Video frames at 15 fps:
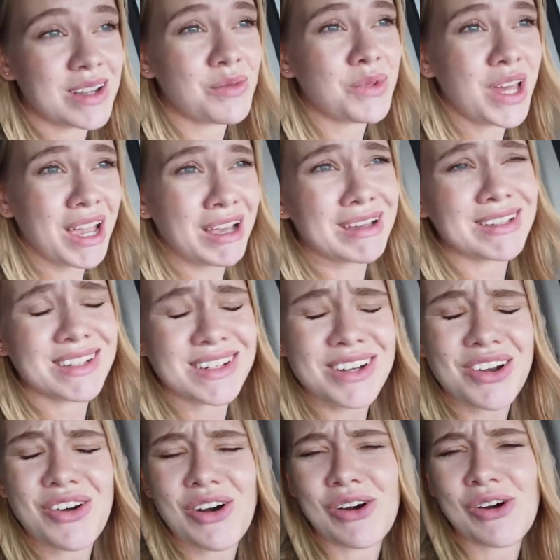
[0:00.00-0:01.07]
And I'm like,
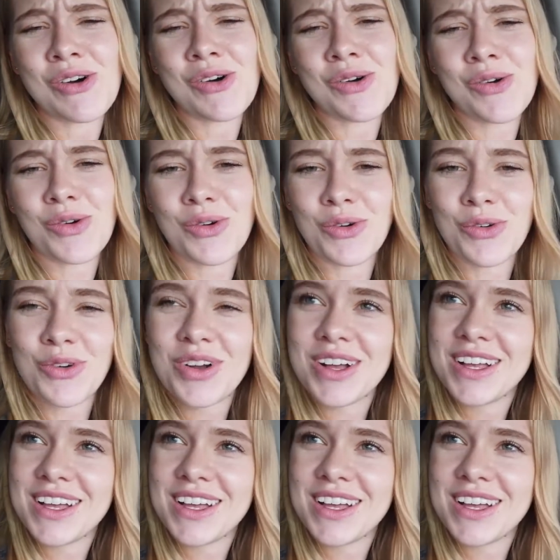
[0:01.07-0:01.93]
no,